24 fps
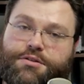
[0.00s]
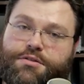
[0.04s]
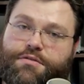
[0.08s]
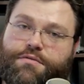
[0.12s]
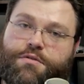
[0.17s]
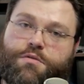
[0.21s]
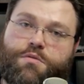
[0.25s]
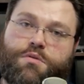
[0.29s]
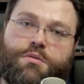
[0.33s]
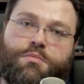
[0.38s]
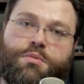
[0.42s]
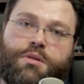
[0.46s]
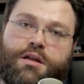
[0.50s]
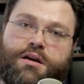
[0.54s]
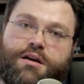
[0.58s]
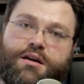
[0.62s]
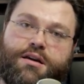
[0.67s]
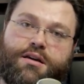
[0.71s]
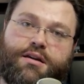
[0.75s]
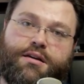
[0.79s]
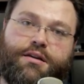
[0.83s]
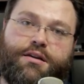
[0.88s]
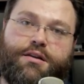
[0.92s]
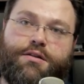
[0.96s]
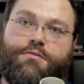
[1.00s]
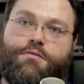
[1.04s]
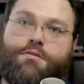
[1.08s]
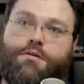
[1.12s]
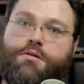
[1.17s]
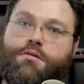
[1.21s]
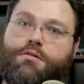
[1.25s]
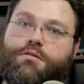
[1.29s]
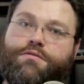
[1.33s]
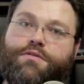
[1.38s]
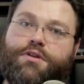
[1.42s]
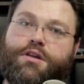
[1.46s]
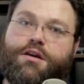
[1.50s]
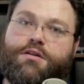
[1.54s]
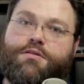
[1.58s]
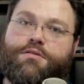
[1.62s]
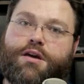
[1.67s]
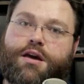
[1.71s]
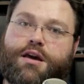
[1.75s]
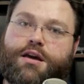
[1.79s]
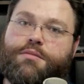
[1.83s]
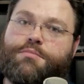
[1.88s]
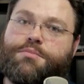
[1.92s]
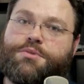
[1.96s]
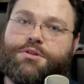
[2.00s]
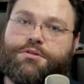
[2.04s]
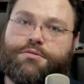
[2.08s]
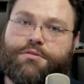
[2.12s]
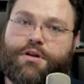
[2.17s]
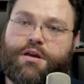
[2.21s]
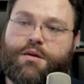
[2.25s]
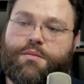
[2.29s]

So if you want to play, you know, old video games through